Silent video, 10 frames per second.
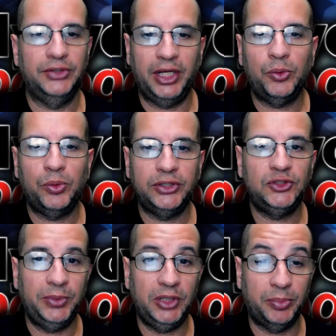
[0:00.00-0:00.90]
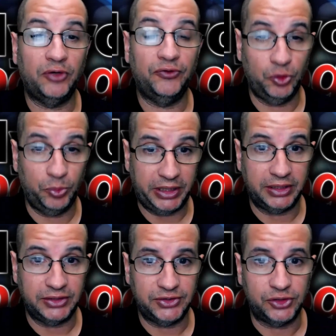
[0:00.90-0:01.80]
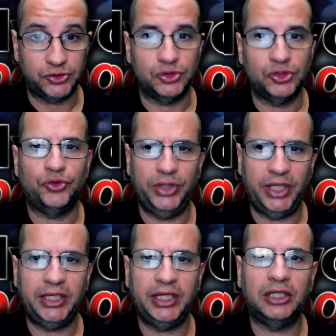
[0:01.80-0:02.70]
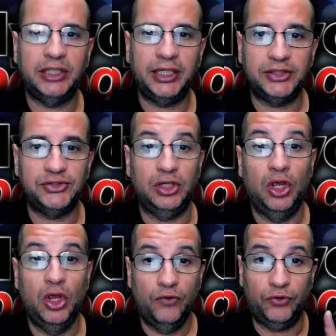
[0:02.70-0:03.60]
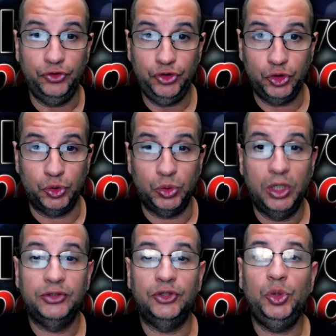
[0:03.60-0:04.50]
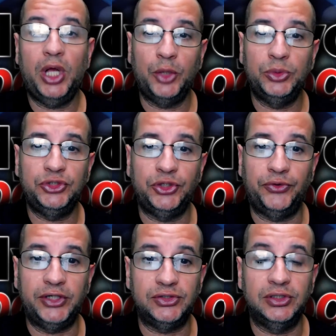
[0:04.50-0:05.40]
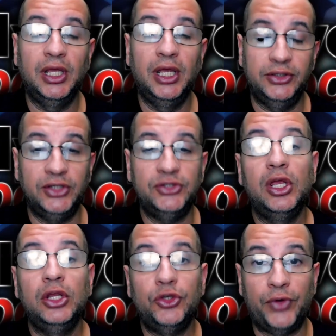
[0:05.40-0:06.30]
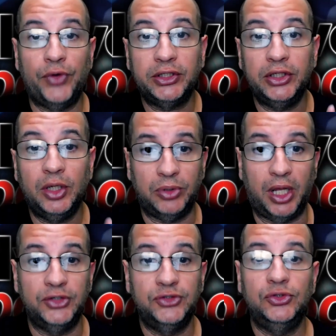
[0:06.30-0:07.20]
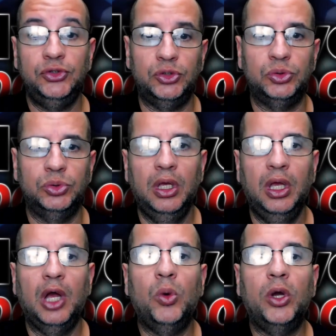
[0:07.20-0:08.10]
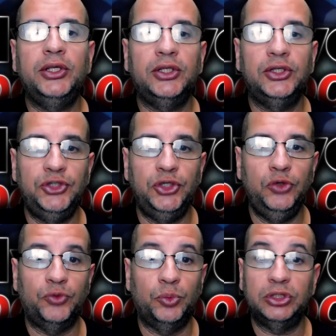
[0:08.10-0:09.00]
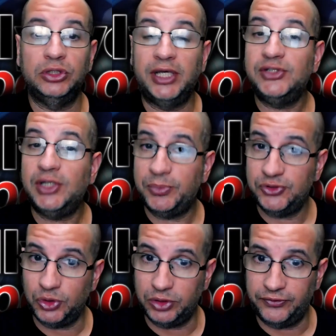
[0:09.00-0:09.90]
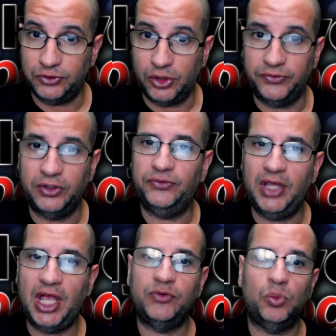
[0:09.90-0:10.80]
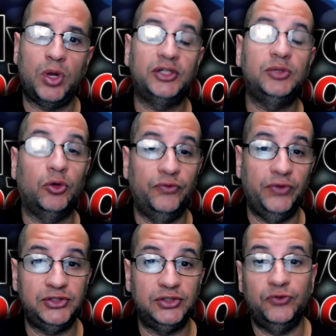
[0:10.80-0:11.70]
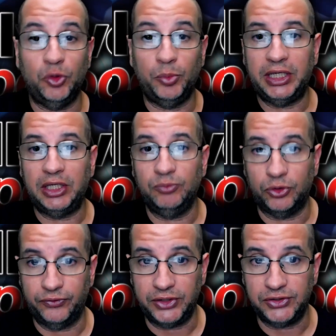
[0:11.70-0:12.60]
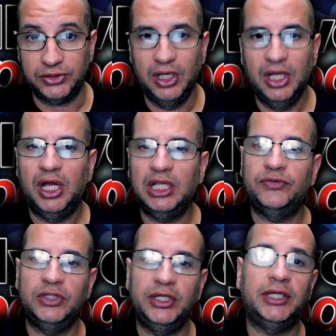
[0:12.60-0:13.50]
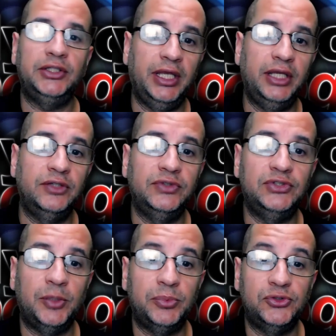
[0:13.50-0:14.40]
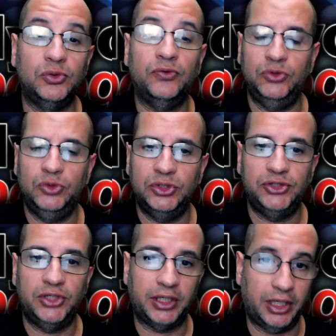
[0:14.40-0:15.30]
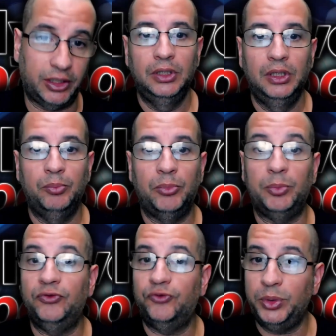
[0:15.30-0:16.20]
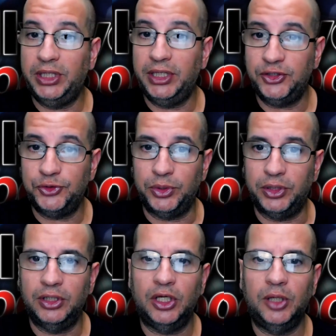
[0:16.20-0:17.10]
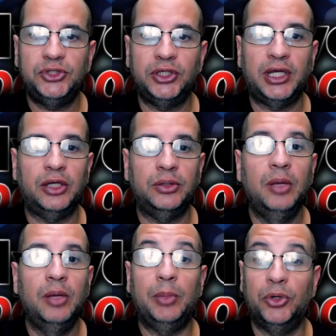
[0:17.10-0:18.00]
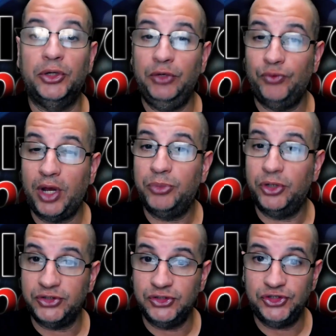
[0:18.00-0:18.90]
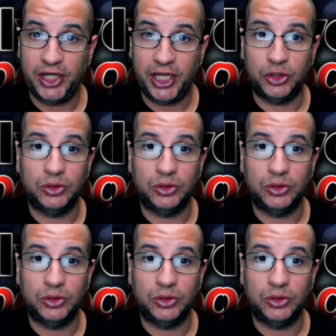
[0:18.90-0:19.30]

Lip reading: I wanted to speak about filmmaking essentials, creating our legacy for you, the new Hollywood generation. This directly applies to you. I wanted to continue from when the last episode left off, and if you haven't watched Filmmaking Motivation, I'll have a link at the end of this episode for you to check out. But before we get into it, come check out my buddy Rob Burson's channel,